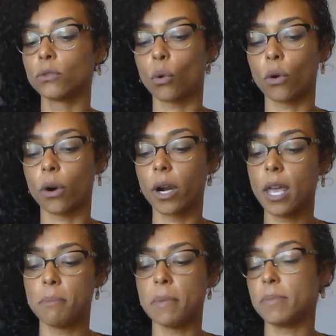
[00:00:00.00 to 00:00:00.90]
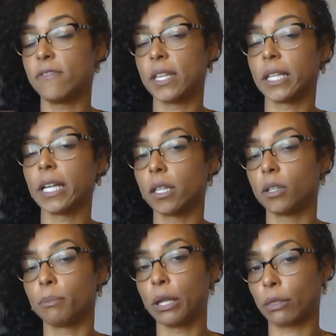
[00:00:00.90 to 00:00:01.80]
or maybe feeling a little
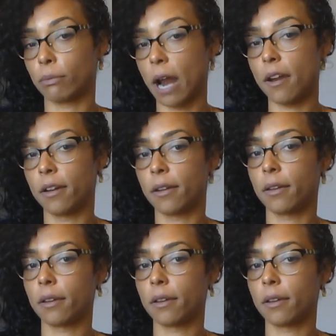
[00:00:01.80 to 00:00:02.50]
bit threatened.